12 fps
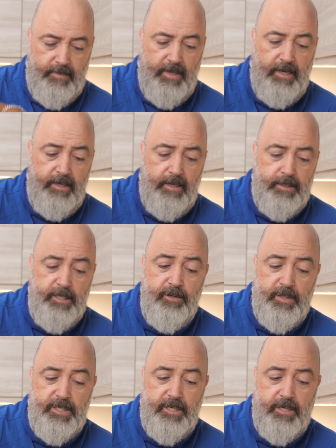And it's
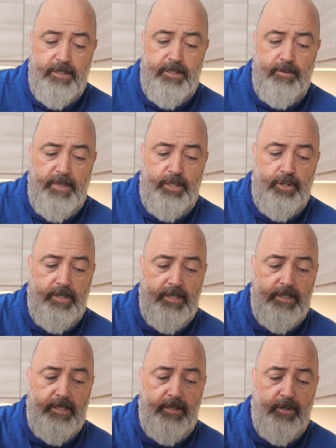interesting because you mentioned
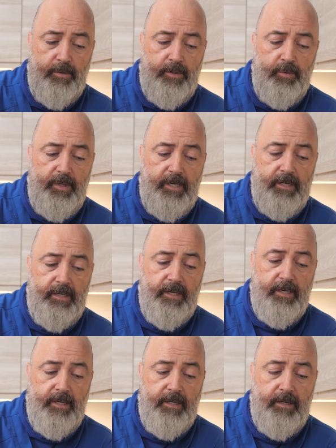this, you know, doing it,
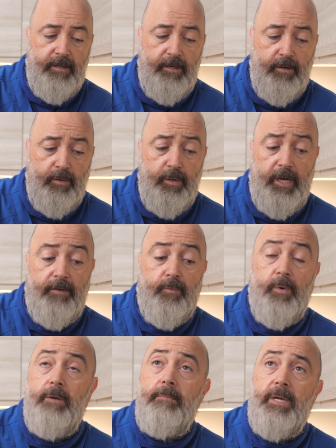you know, only have
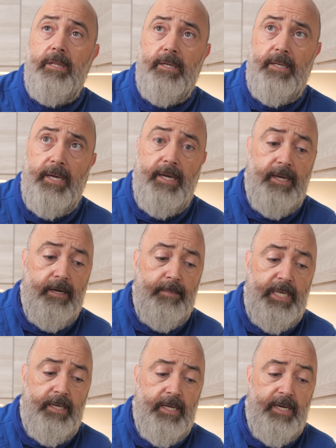one meal a day. I
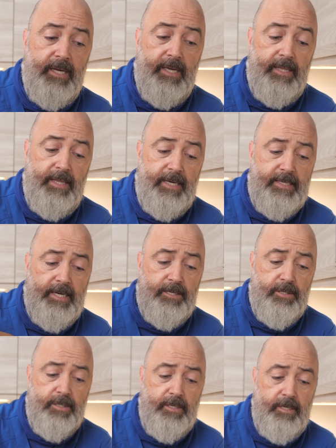mean, that's
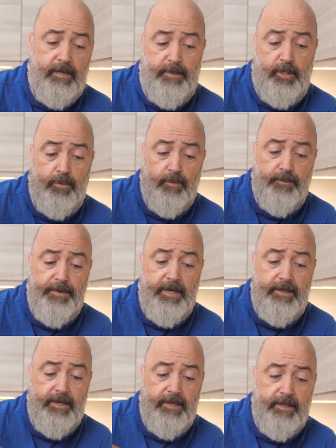actually, I mean, you'll
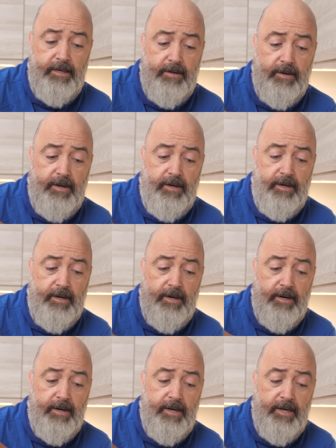find that there
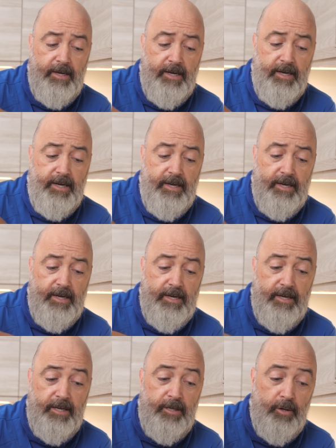are,
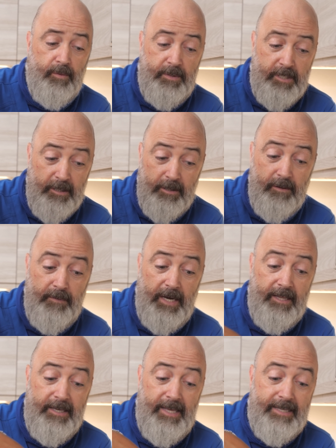you know, in Silicon
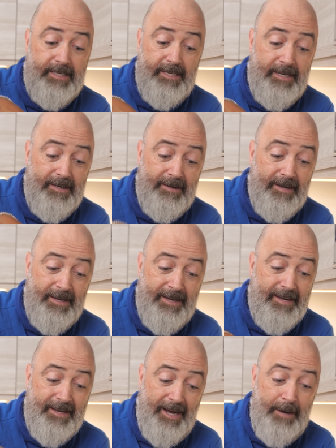Valley, that's a
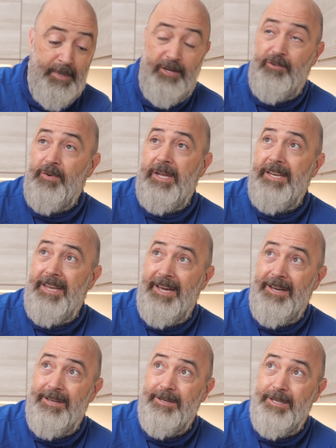common trend
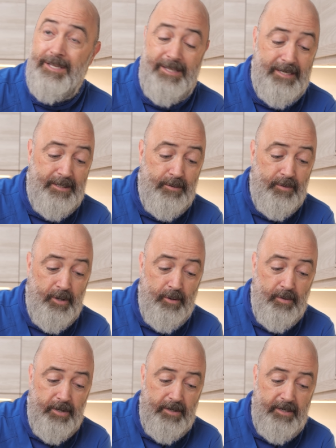now that they'll
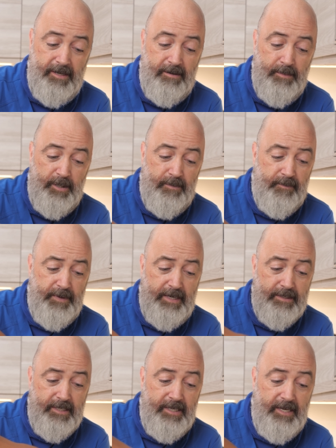go on intermittent
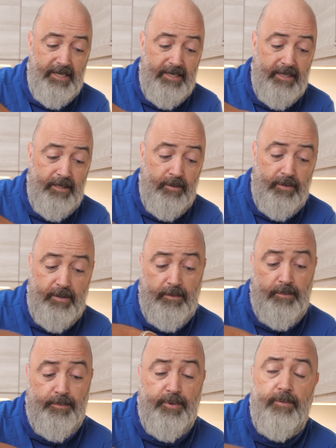fasting and, you know, to
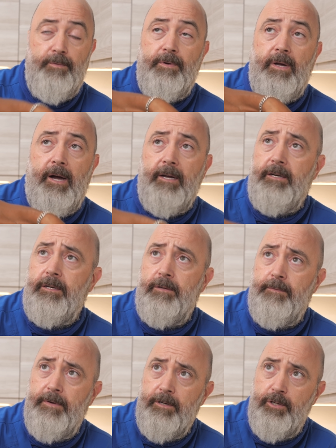improve
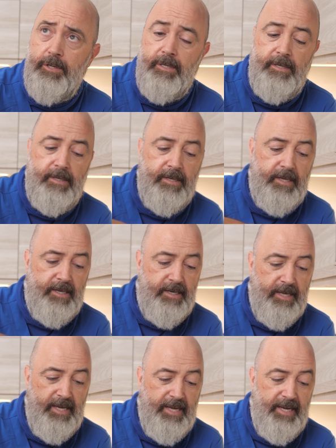cognitive function.
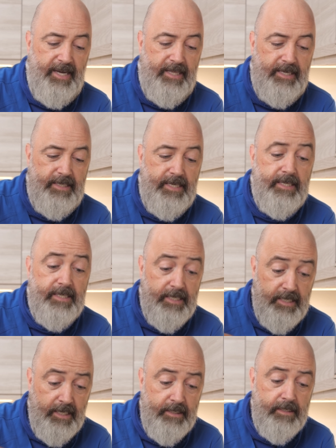And these things,
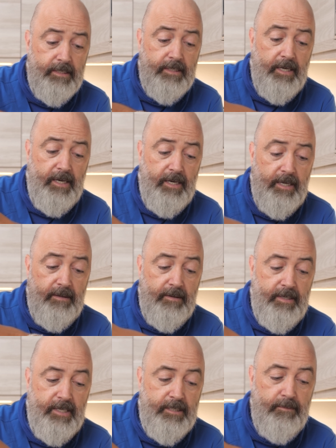it
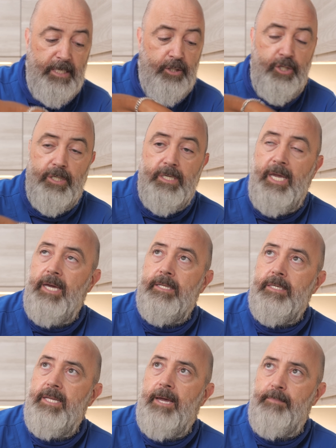doesn't mean you just
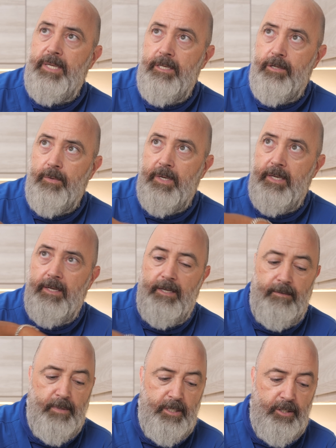can't snap into it. I
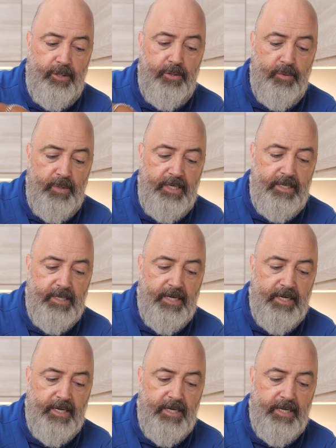mean, you do need to